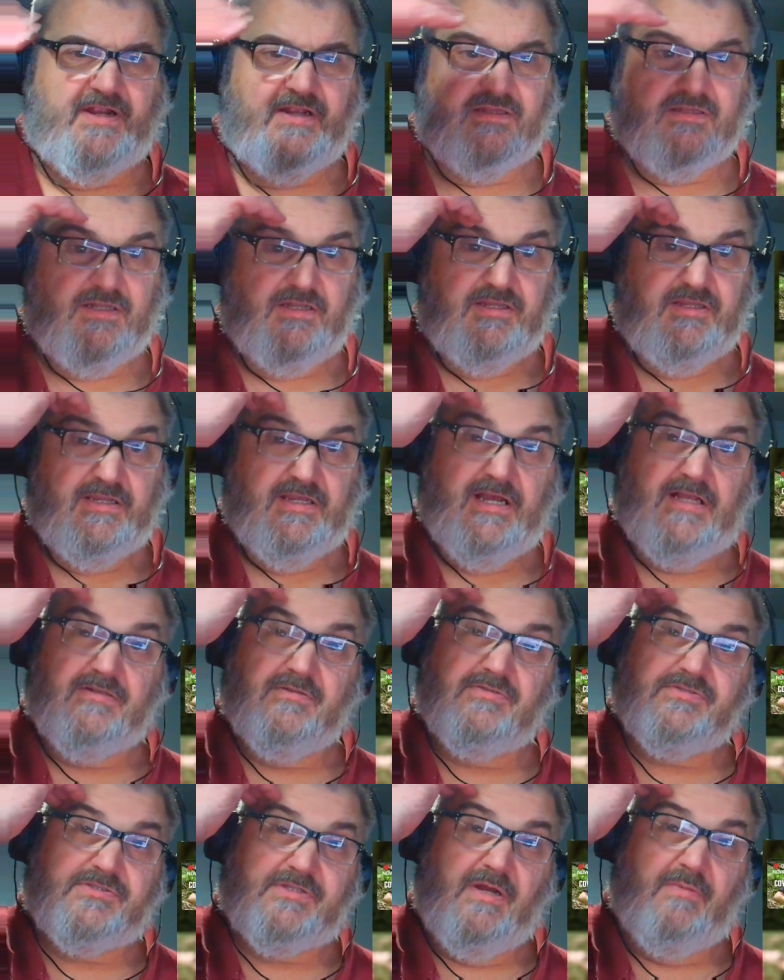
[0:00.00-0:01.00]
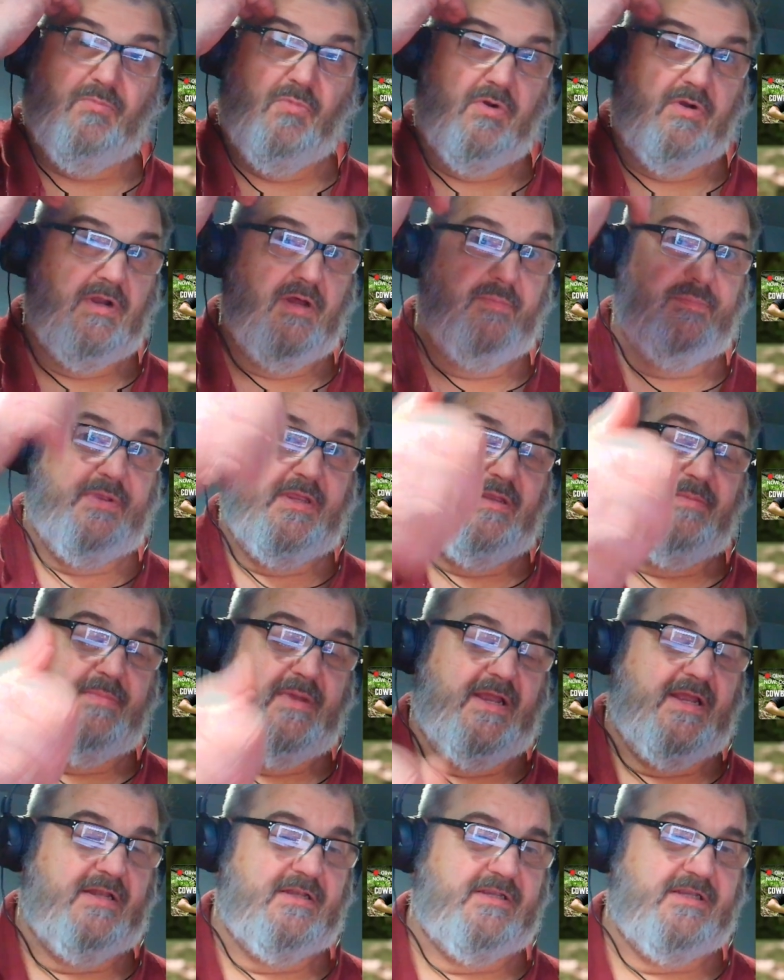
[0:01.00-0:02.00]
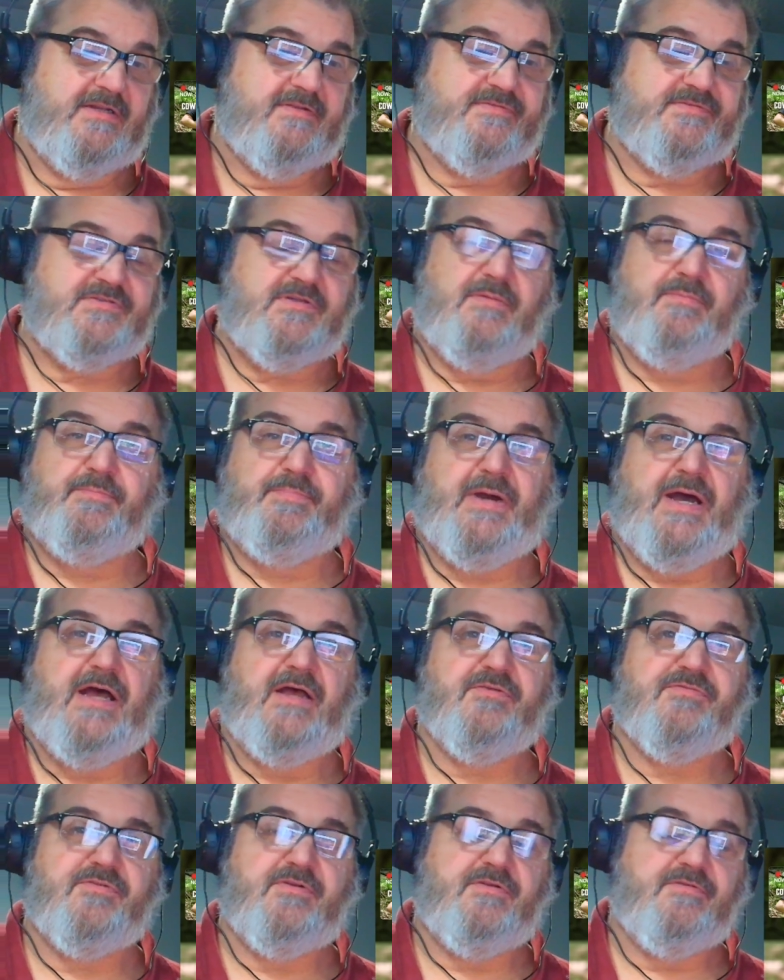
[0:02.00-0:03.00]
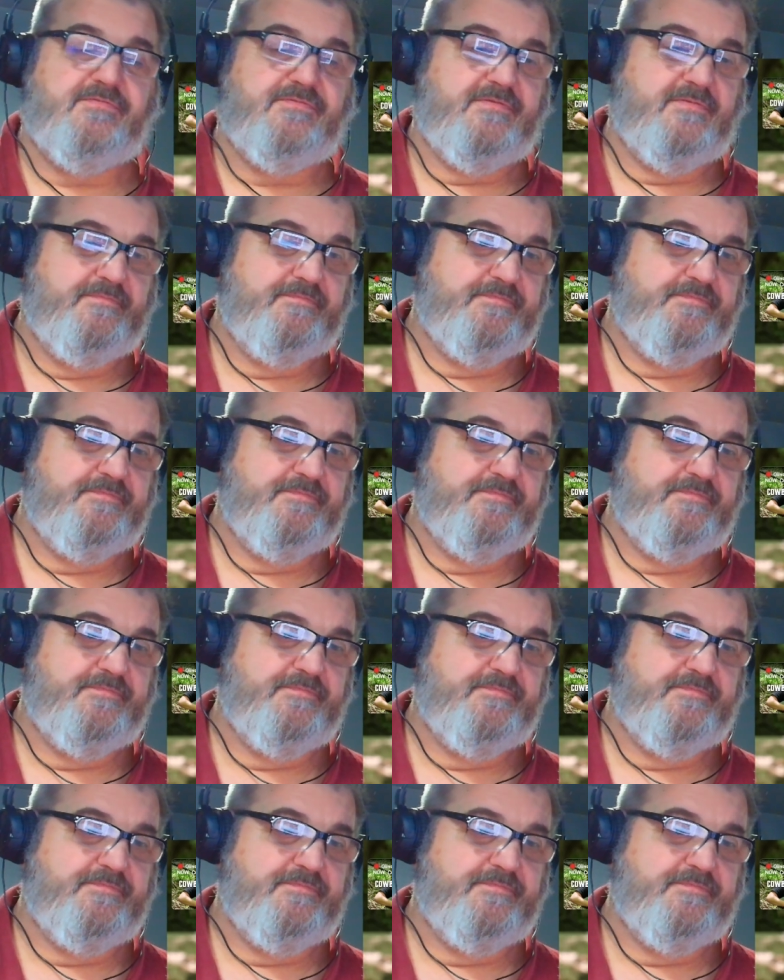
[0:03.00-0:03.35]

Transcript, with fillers: Anthony, you got to do something more upbeat, man. Get him something positive.